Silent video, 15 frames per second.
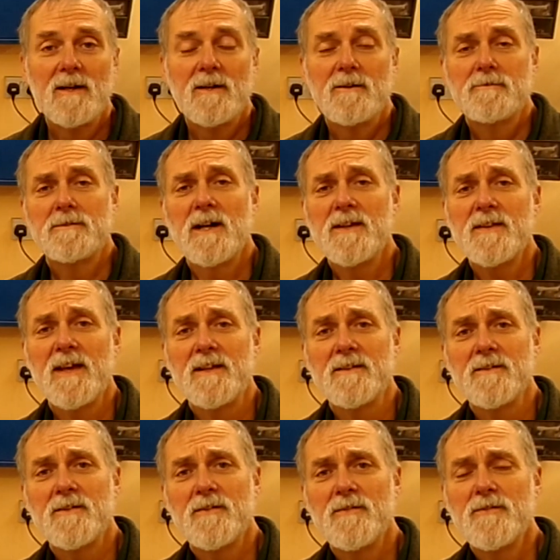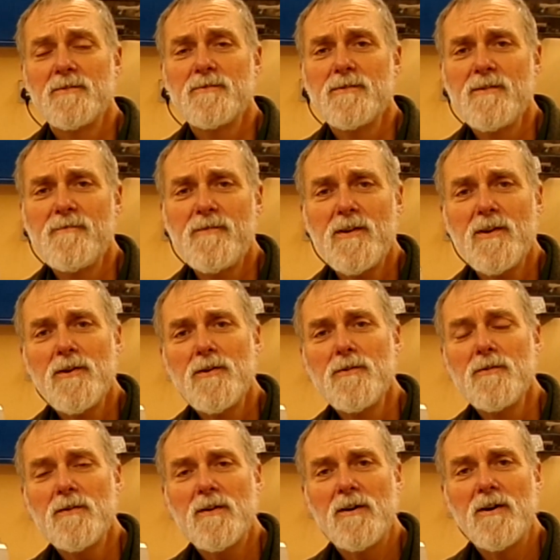Right then, the
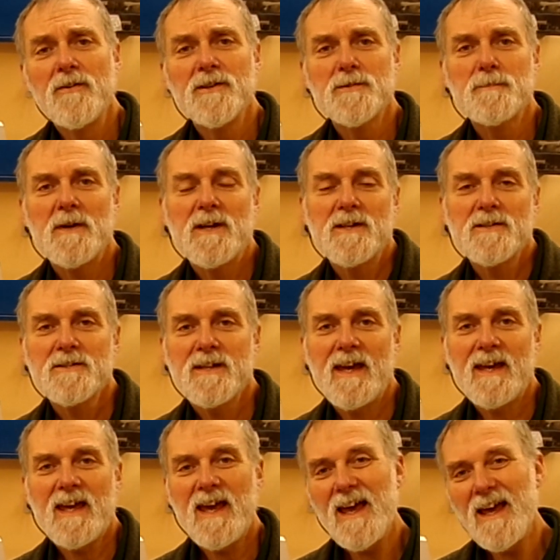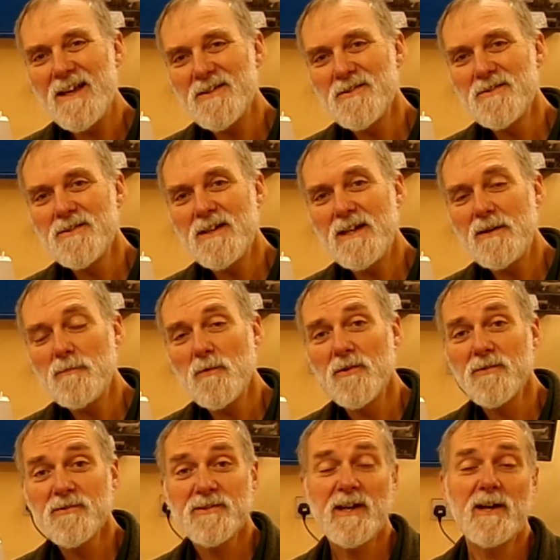review on the Spacak
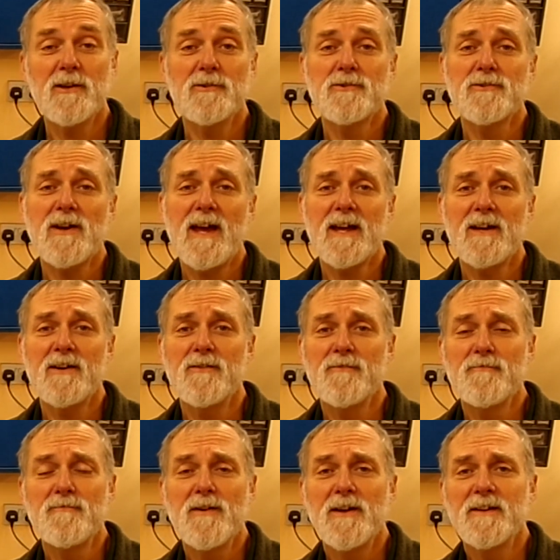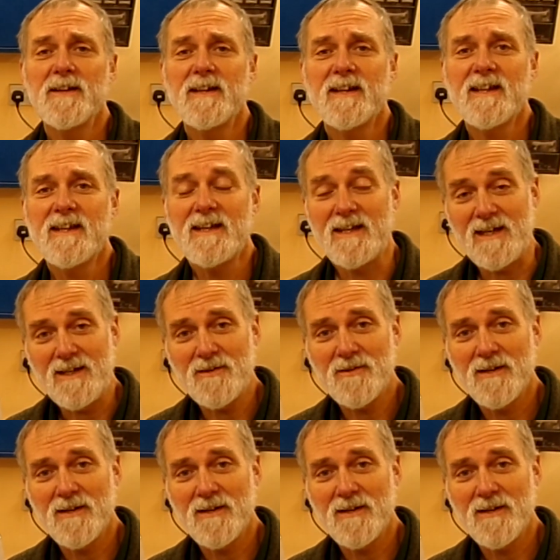SD1 TD Rudder kit.